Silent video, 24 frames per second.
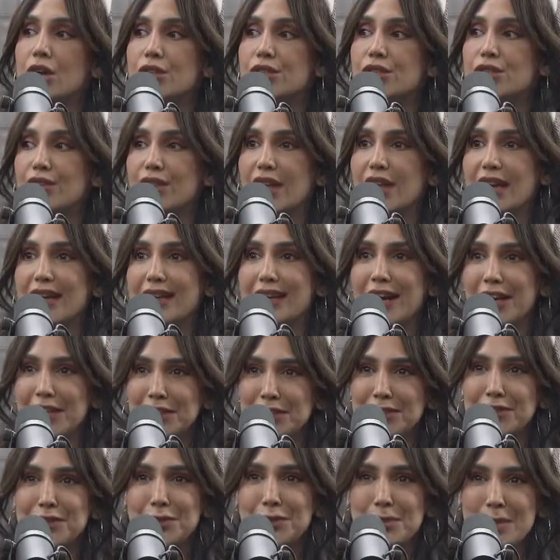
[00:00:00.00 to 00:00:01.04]
So they kind
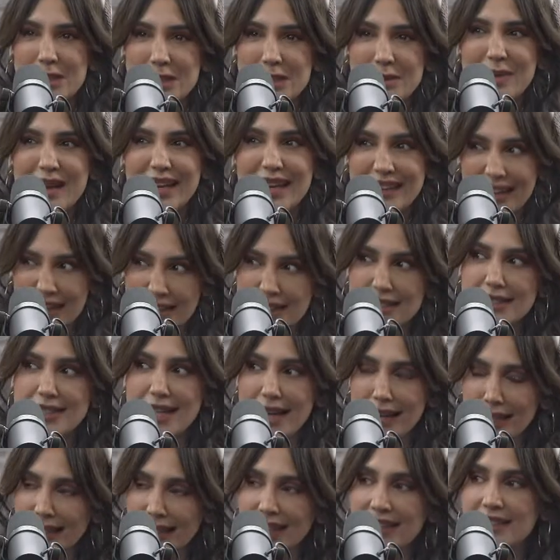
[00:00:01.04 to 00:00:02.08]
of almost made us
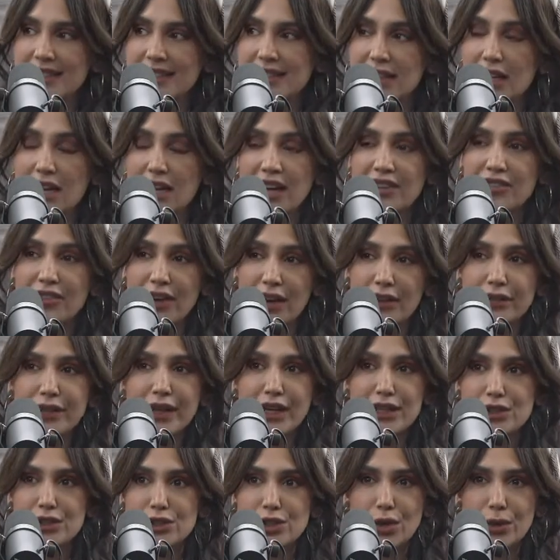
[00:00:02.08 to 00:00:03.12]
their kids. And I found
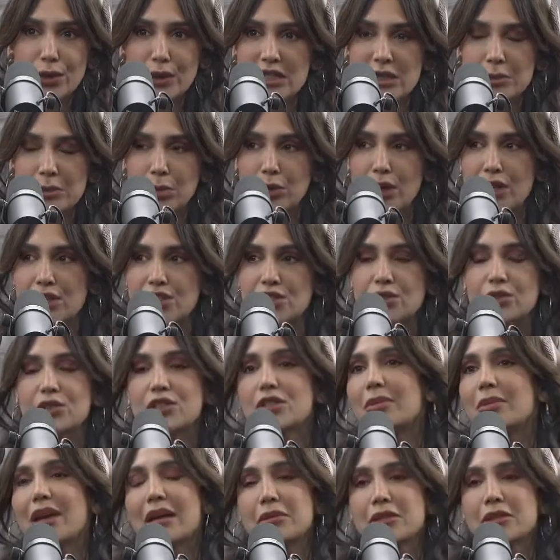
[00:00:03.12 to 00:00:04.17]
that so inspirational,
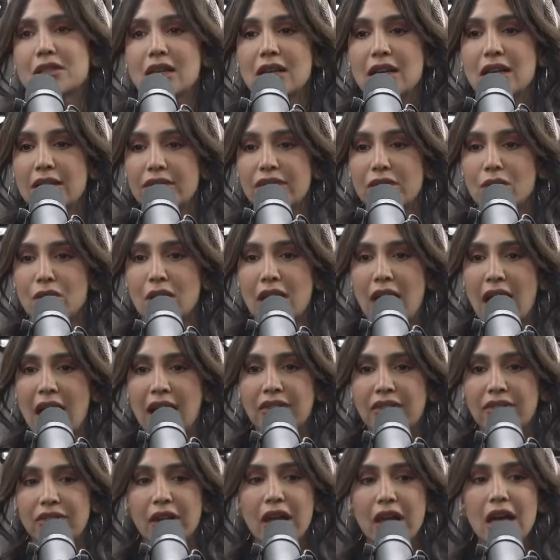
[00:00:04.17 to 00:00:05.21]
to be able to live your
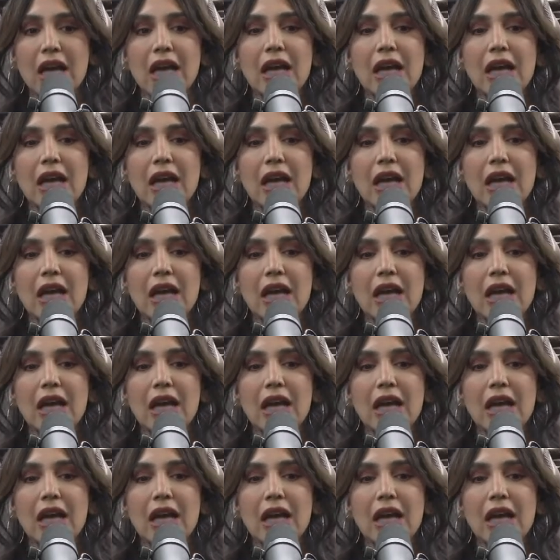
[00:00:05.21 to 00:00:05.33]
life